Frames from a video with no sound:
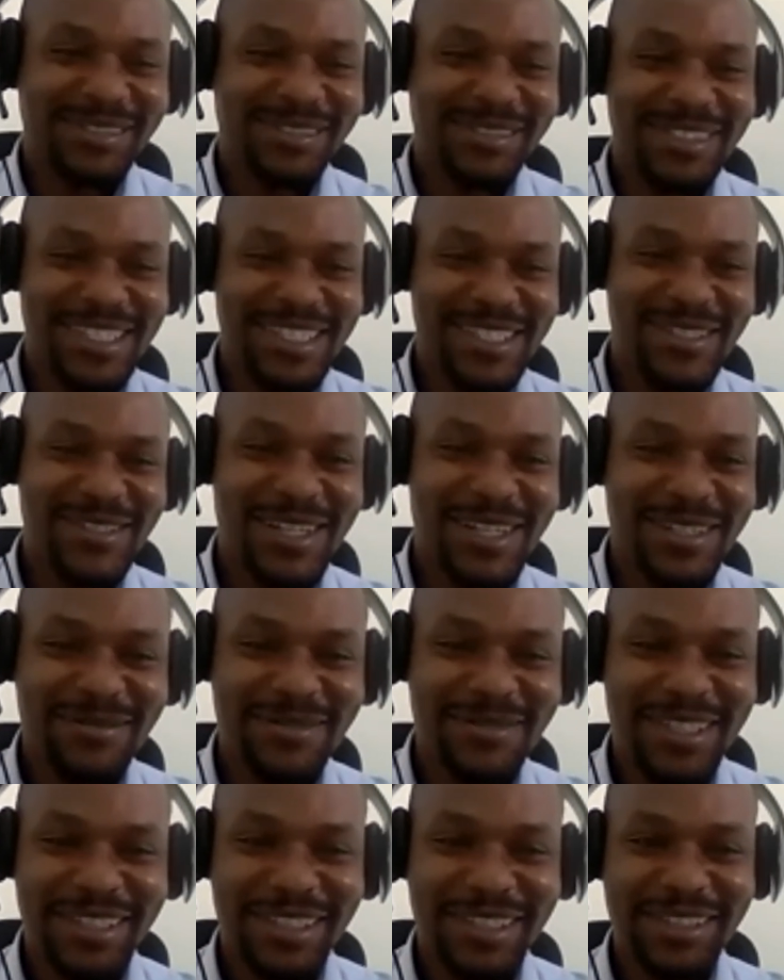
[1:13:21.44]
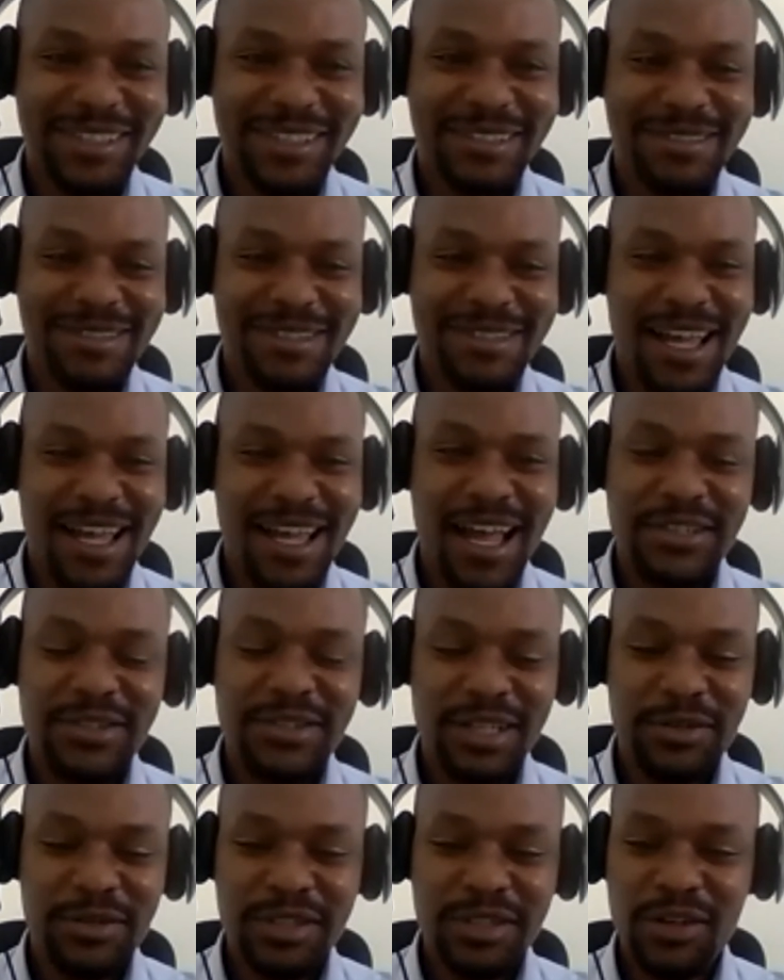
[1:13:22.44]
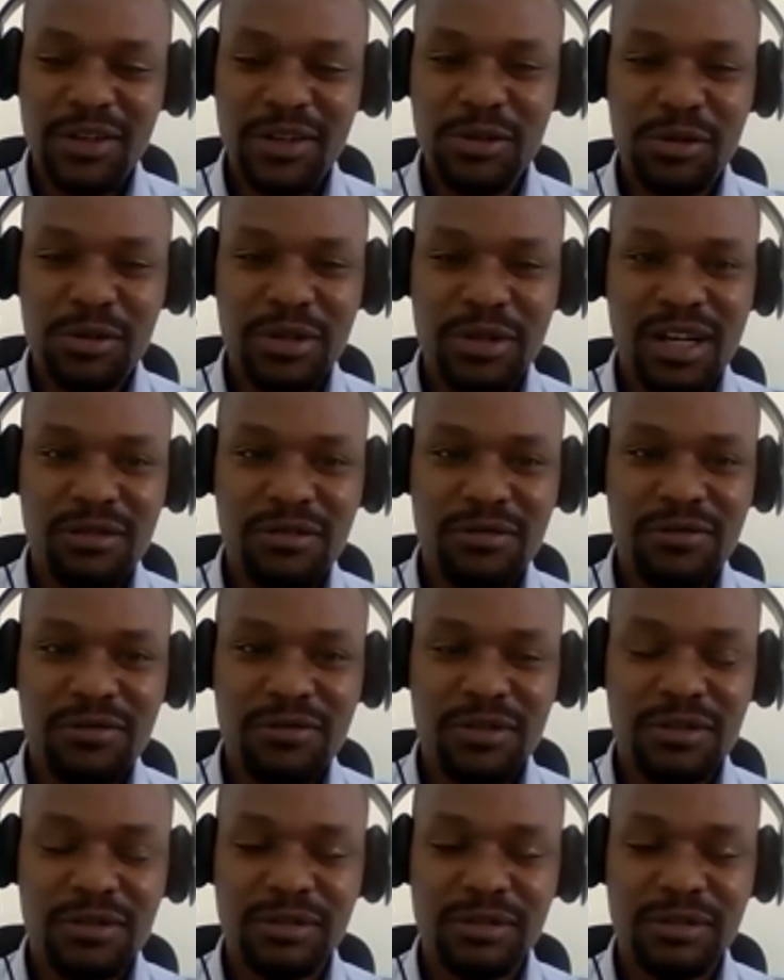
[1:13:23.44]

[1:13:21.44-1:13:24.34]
Yes, you have. Thank you. Actually, that's what I was looking out for.